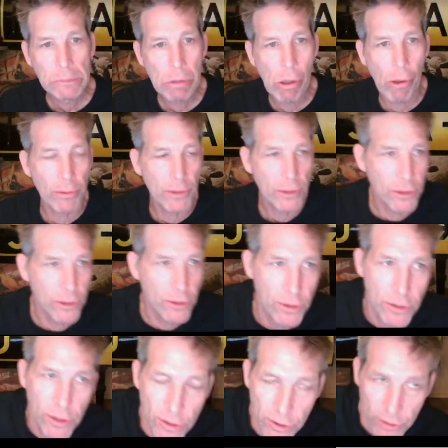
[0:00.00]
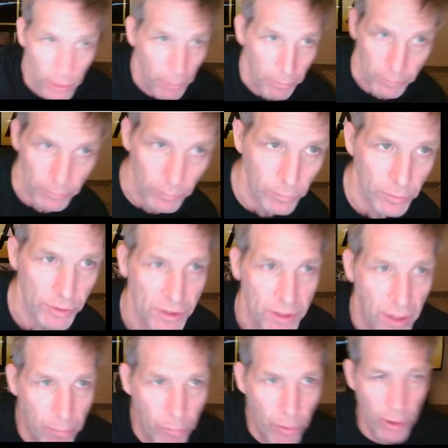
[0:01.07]
go. This is just some
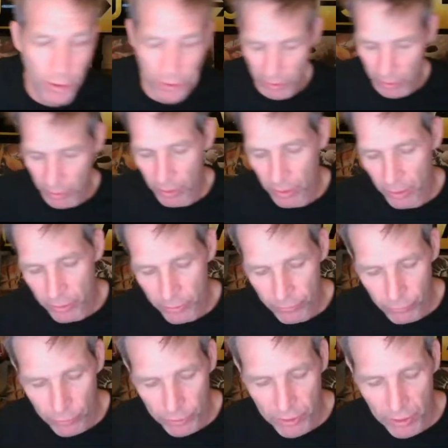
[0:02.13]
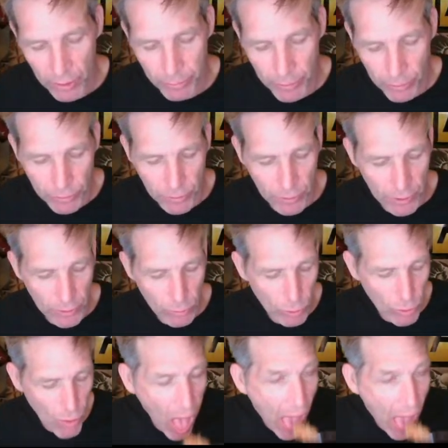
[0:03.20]
SEMrush. This is the first time using this one.